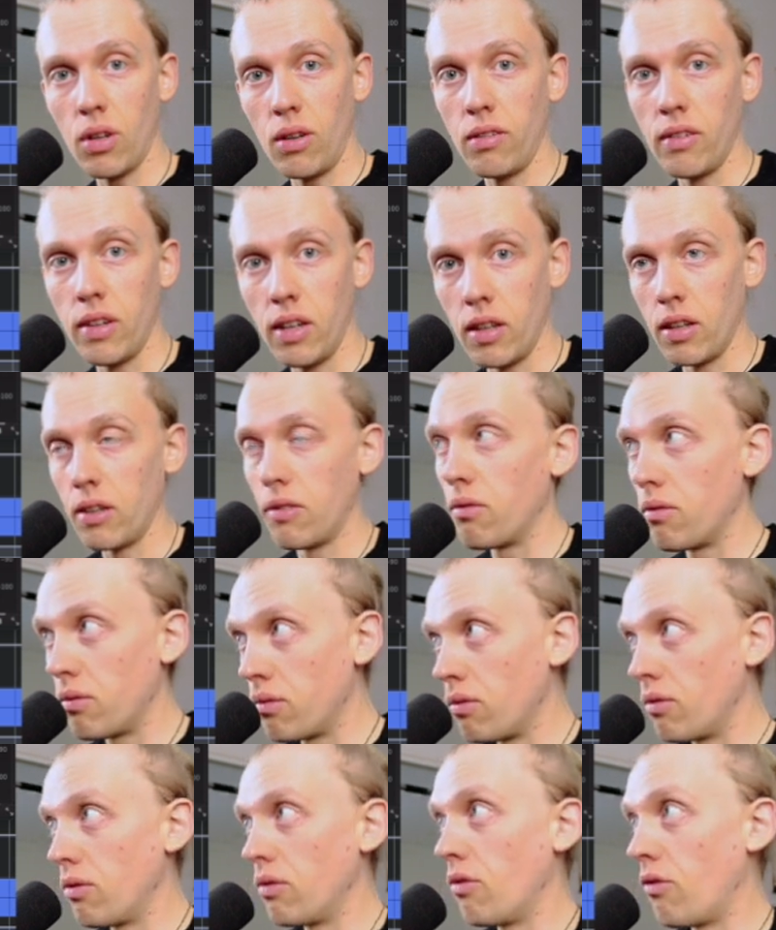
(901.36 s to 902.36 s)
all the
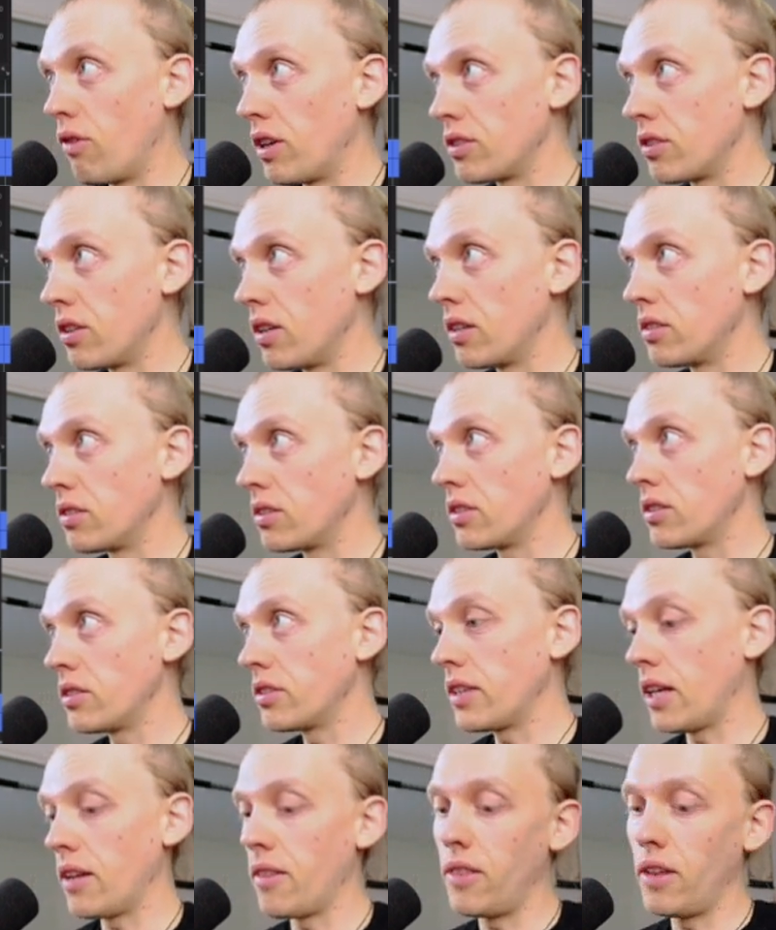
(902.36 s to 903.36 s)
resonances
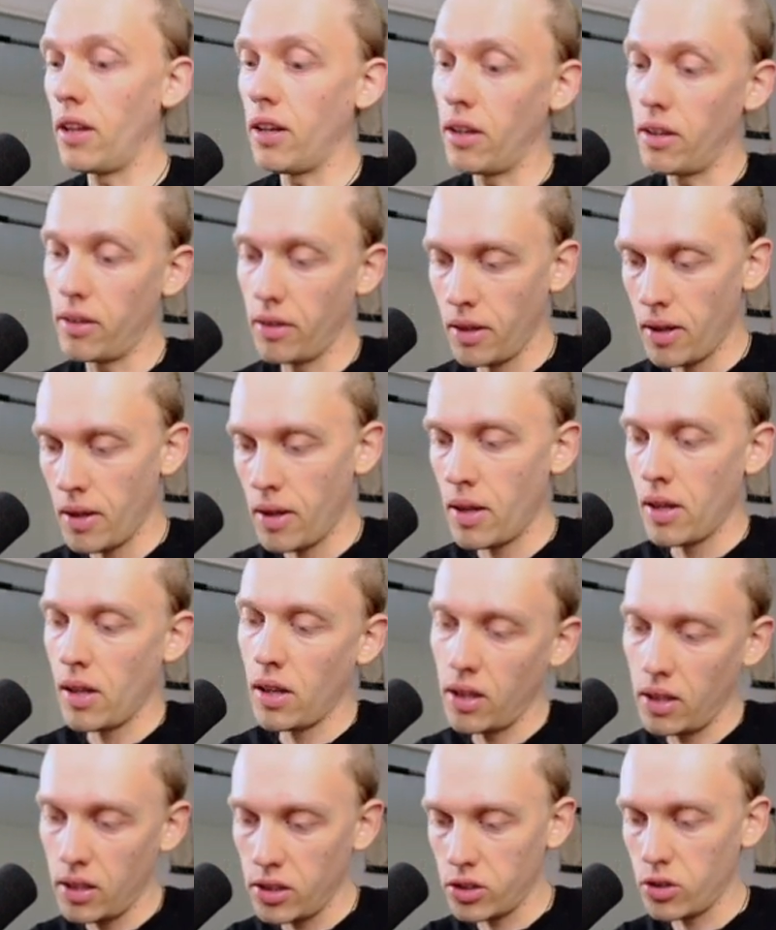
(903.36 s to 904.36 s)
that the
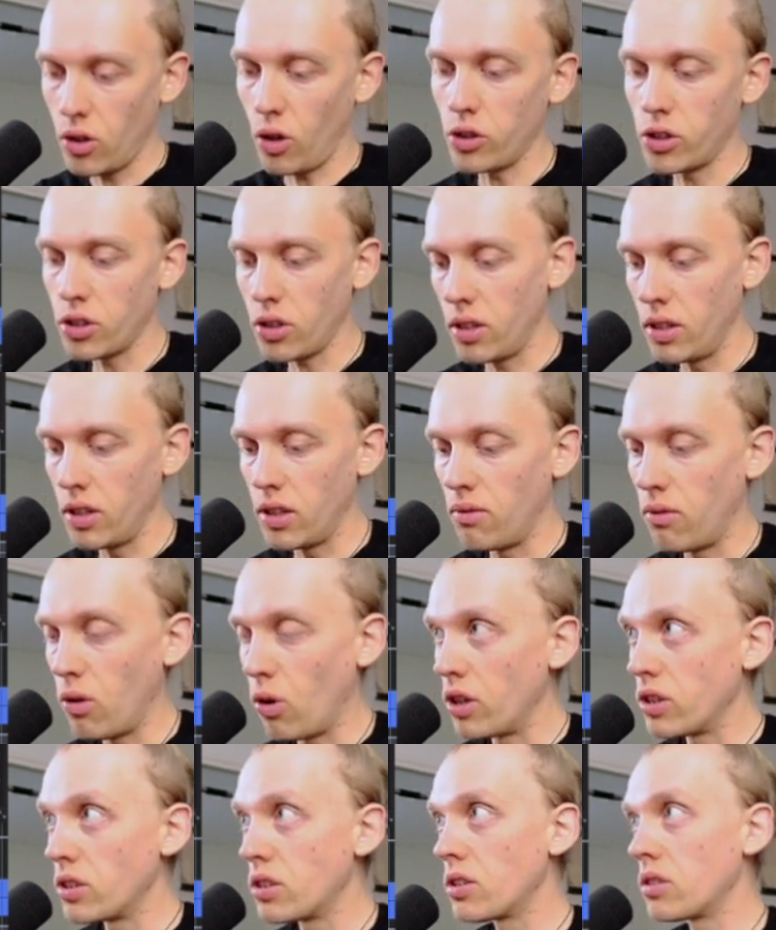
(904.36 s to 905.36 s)
distortion in the
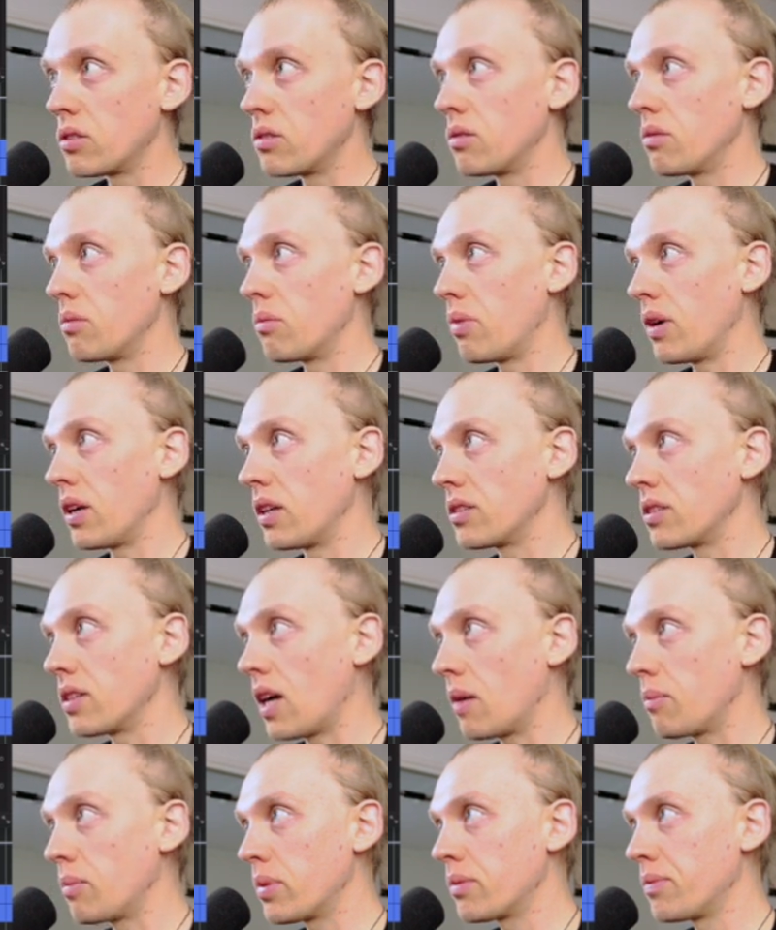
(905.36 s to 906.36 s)
voice brings
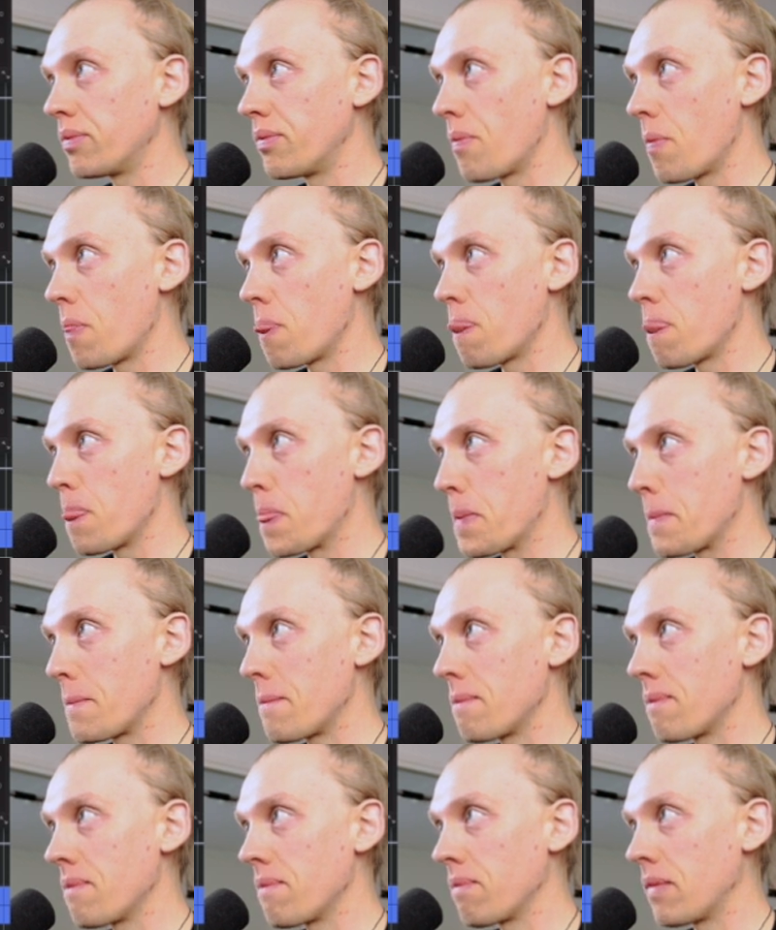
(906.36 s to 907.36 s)
up,
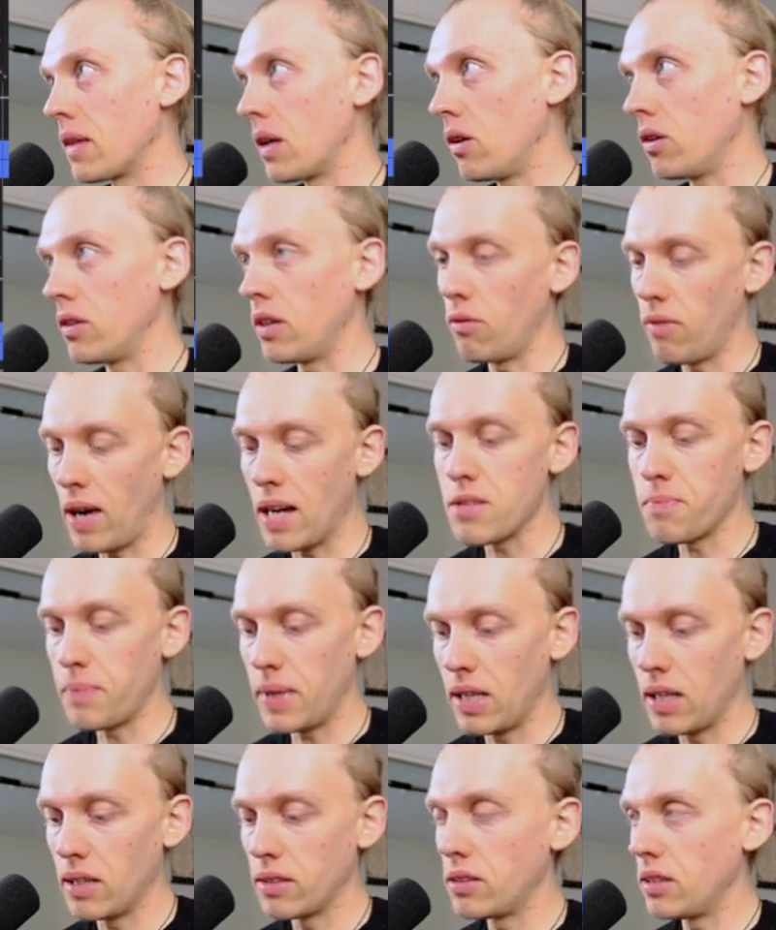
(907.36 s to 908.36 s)
or the
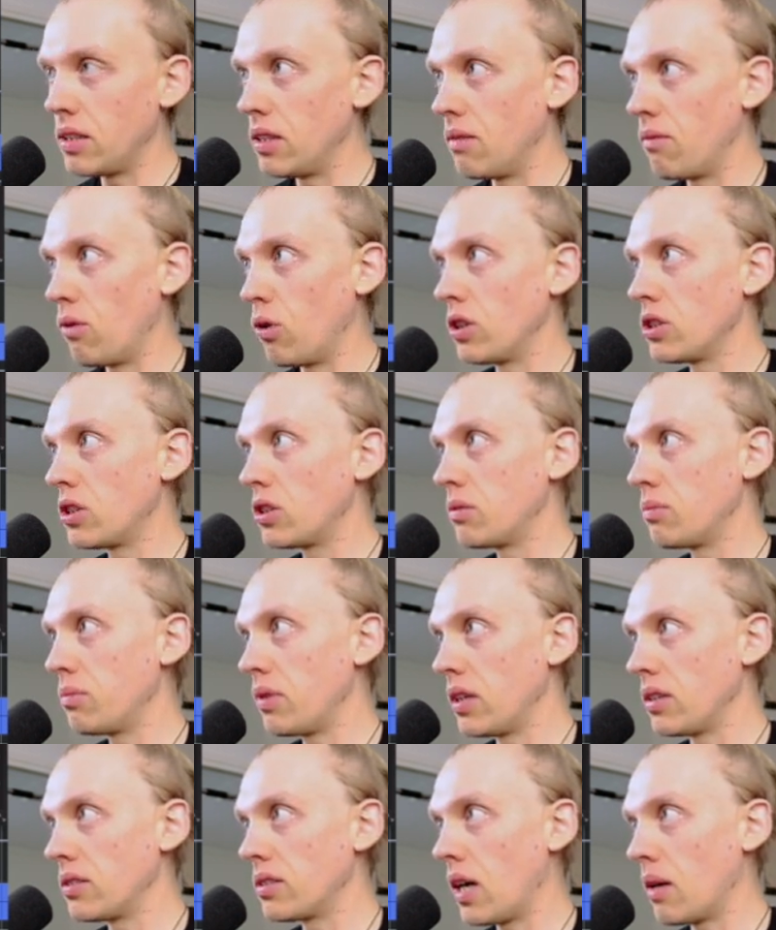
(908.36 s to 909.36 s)
raspiness in the voice
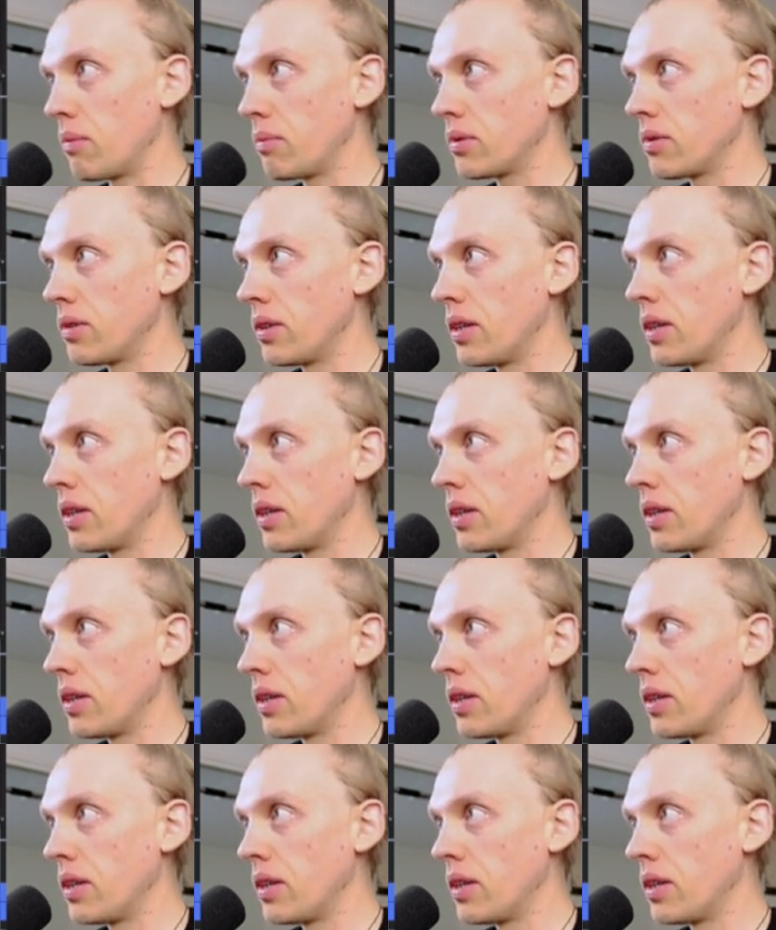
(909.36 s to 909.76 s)
brings up.